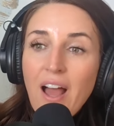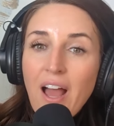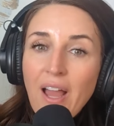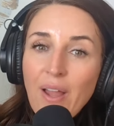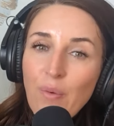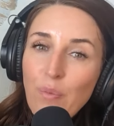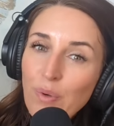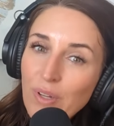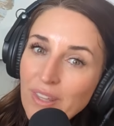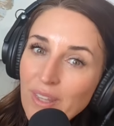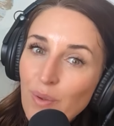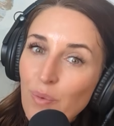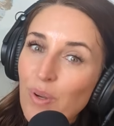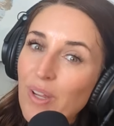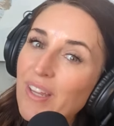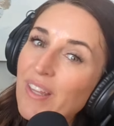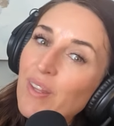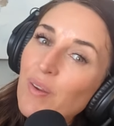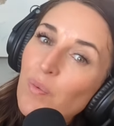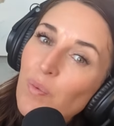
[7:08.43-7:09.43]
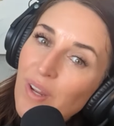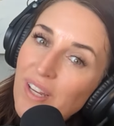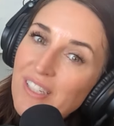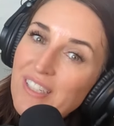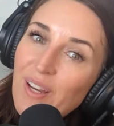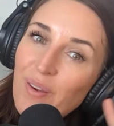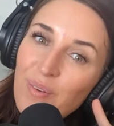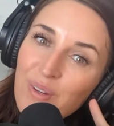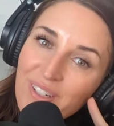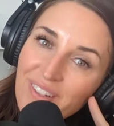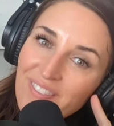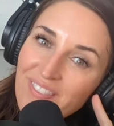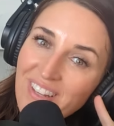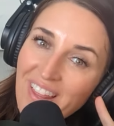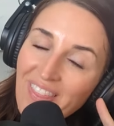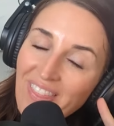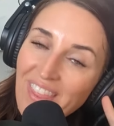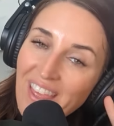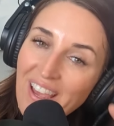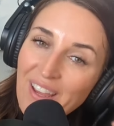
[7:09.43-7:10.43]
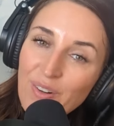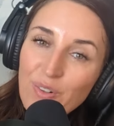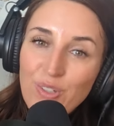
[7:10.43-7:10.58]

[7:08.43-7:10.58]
I really wish I wouldn't have done that